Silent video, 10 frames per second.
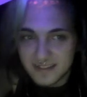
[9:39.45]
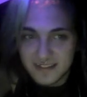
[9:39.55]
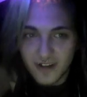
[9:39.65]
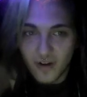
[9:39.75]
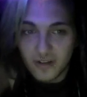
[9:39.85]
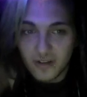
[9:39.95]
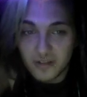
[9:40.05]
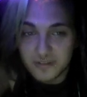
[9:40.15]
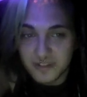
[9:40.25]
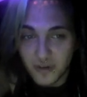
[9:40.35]
This all
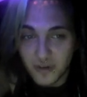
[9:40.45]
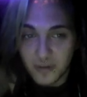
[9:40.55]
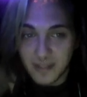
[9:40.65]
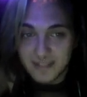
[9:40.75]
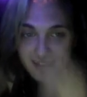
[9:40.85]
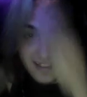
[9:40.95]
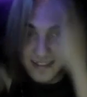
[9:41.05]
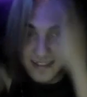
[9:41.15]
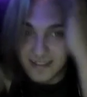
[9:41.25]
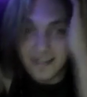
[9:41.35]
glows so amazing at
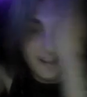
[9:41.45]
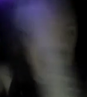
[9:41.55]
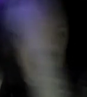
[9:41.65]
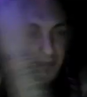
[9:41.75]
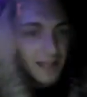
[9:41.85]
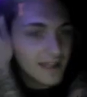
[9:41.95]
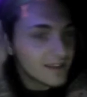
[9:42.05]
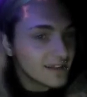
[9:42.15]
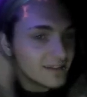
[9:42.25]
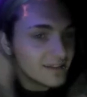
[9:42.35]
night. Like, in the black
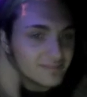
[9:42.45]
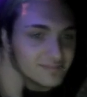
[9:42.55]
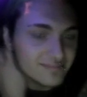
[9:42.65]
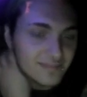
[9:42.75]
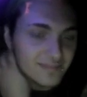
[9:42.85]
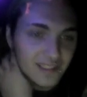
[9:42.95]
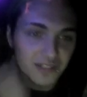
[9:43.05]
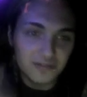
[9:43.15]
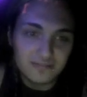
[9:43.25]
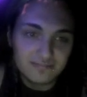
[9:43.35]
light,
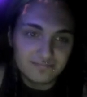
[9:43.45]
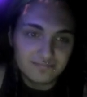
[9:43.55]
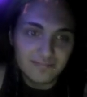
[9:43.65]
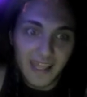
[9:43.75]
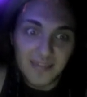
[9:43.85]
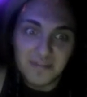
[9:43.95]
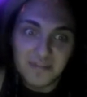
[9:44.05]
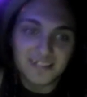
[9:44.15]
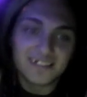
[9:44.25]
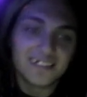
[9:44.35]
you can't
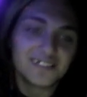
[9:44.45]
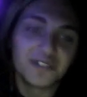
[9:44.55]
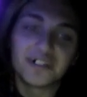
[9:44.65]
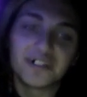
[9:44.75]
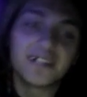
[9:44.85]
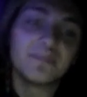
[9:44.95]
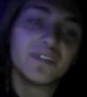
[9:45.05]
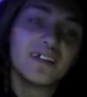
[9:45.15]
miss it. It's so great.